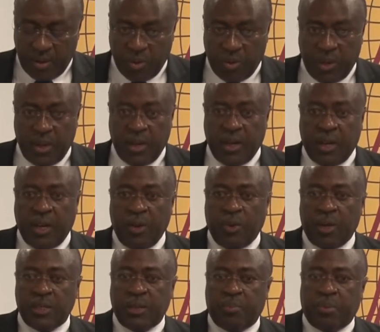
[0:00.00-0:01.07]
When I
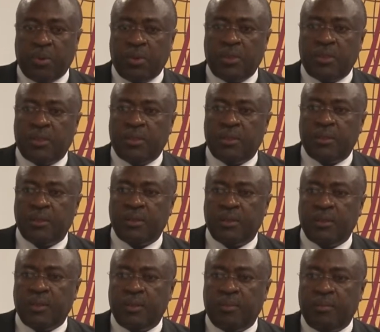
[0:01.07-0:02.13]
was approached
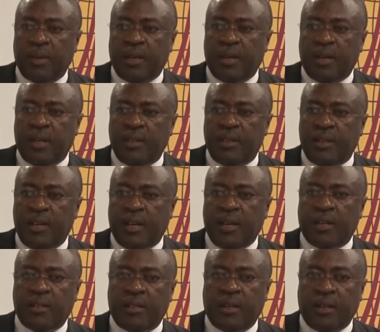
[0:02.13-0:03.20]
by the
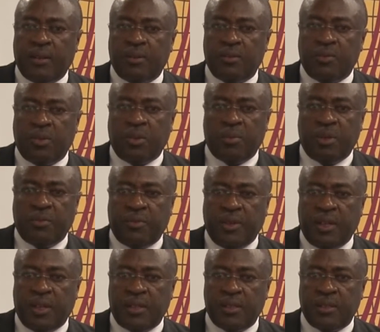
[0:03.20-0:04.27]
Director of Global
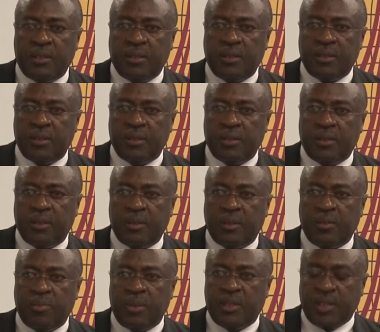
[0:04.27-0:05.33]
Affairs,
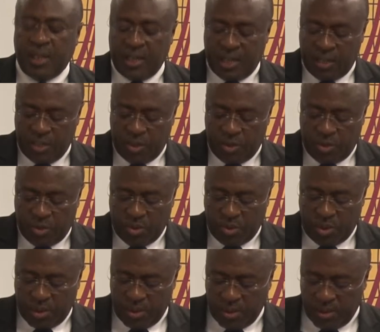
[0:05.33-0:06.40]
Peace Island Institute,